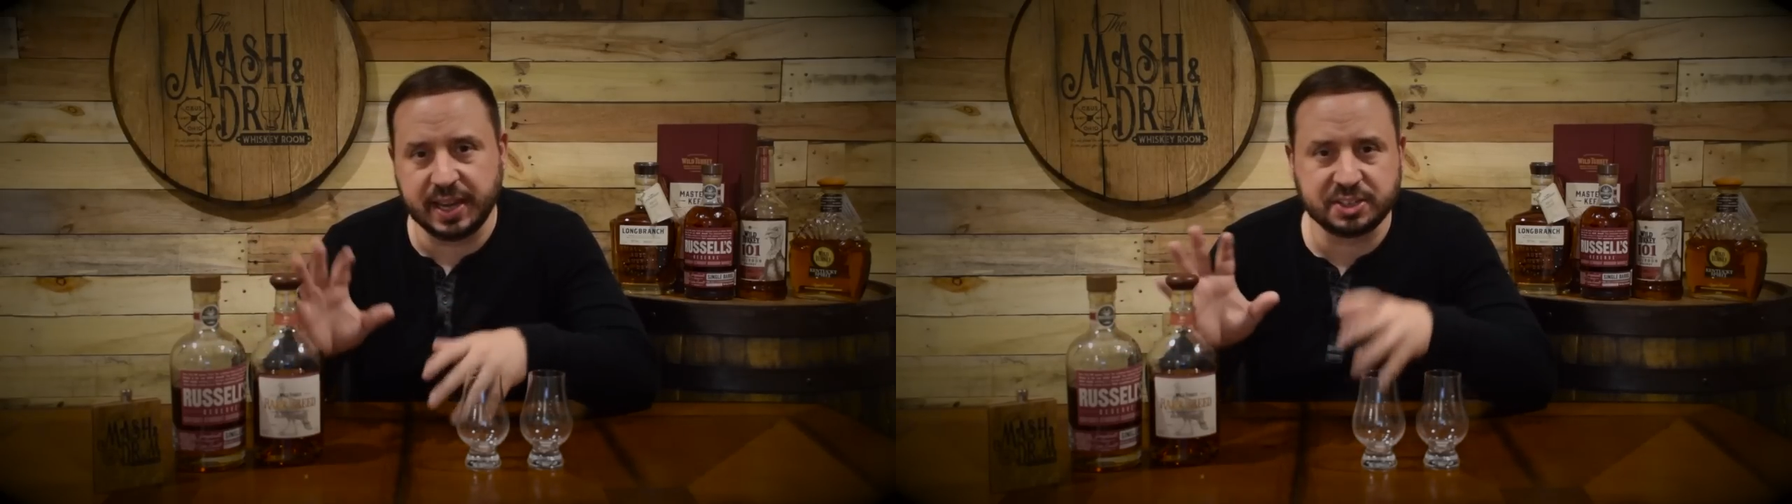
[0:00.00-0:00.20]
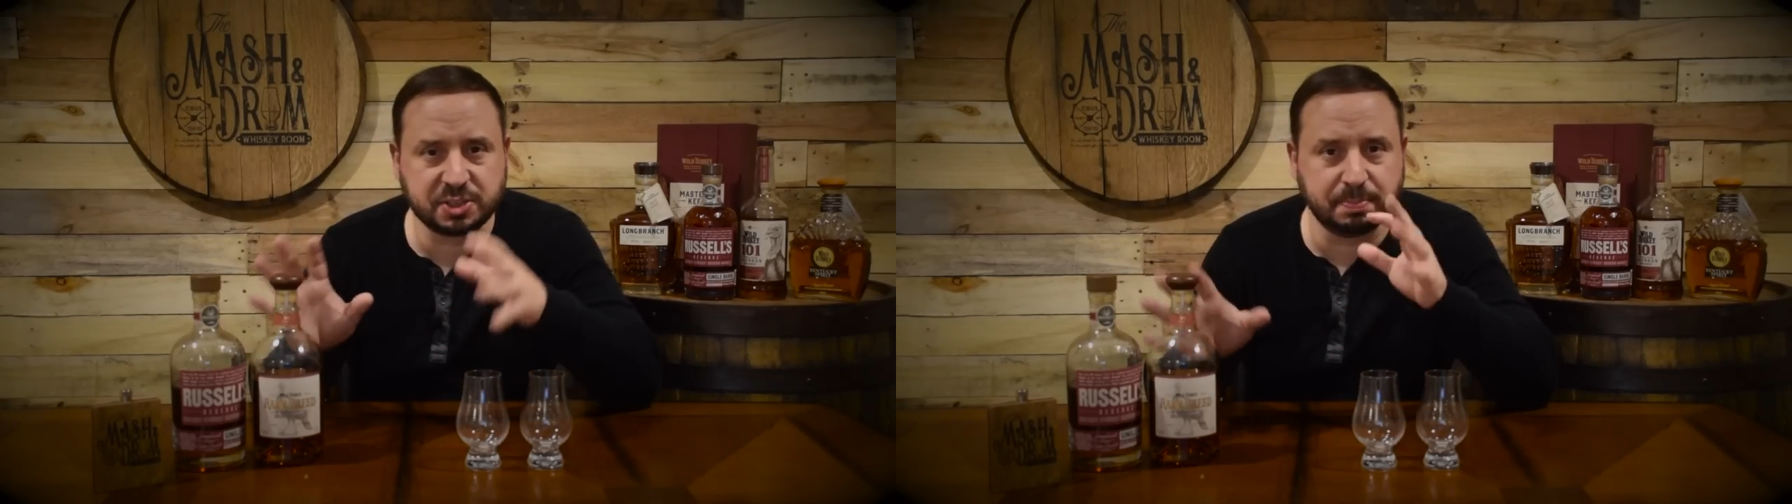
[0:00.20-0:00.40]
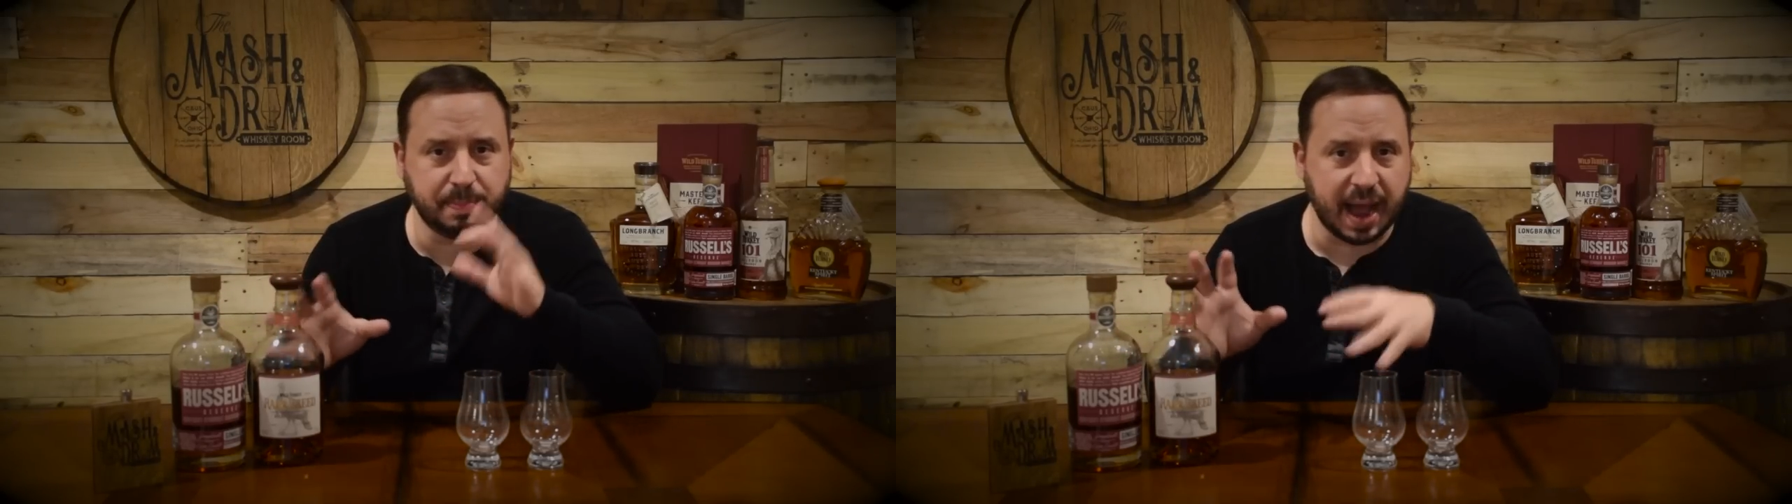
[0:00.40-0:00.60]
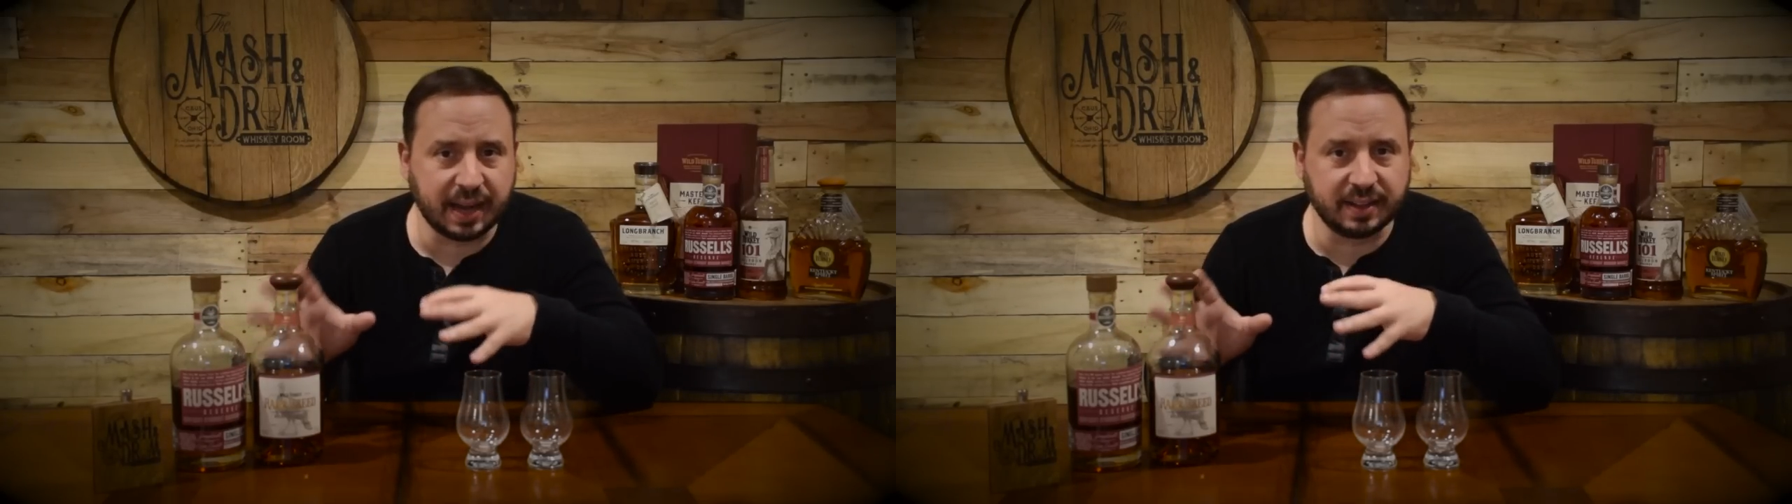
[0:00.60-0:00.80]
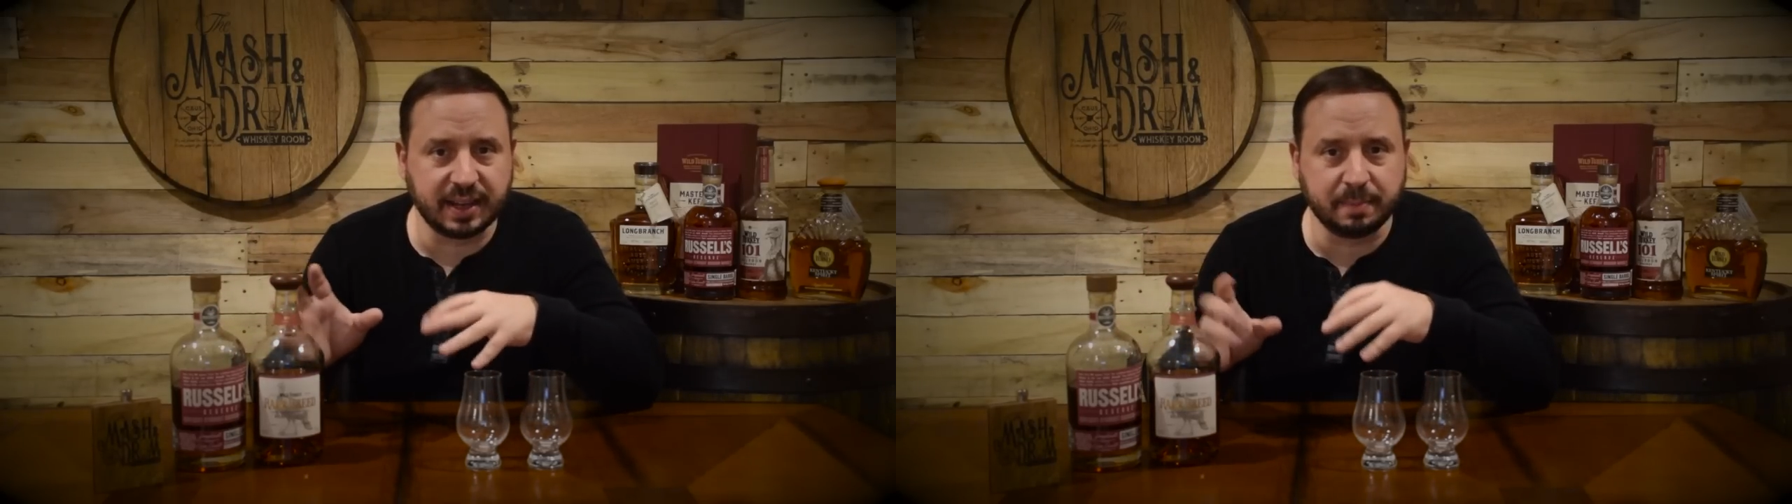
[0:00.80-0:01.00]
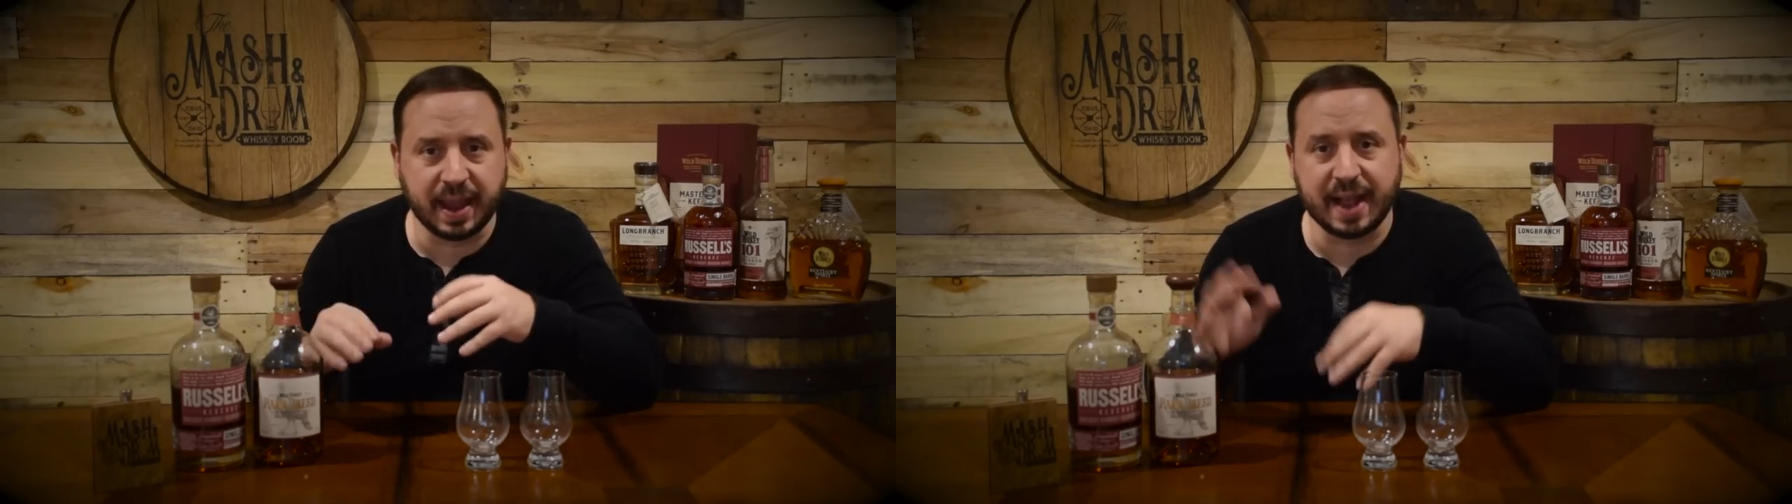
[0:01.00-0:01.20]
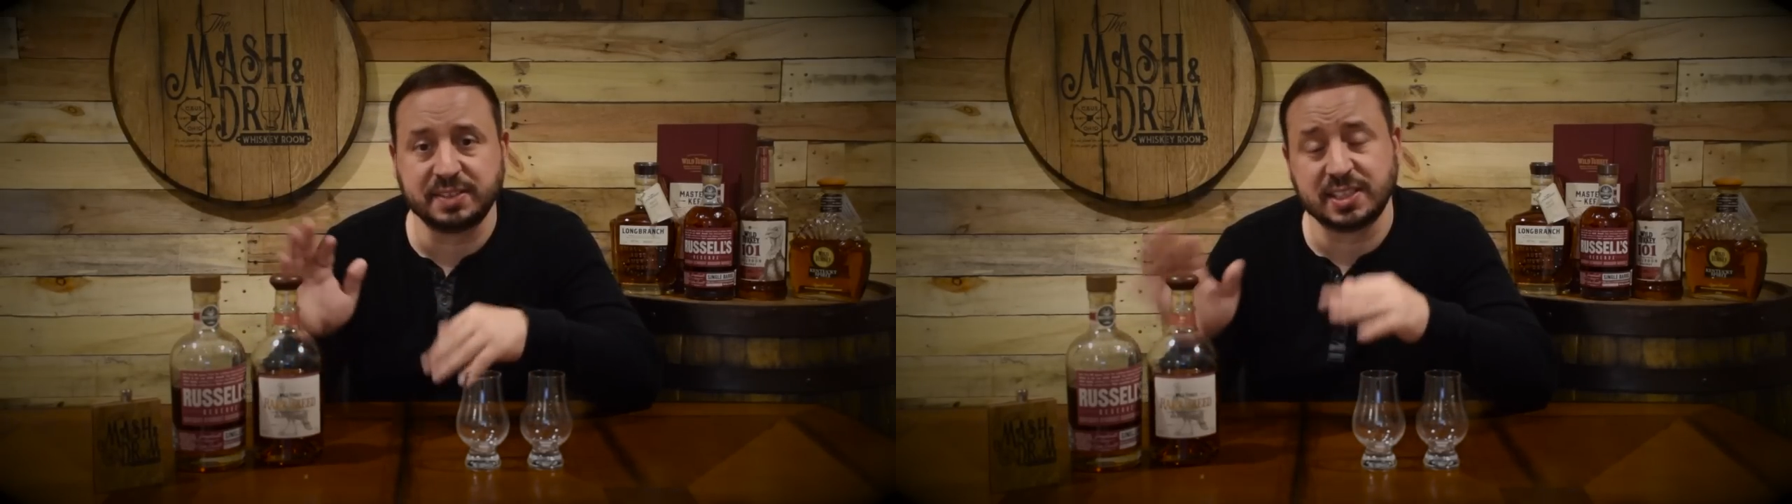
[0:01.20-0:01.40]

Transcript: each bottling may have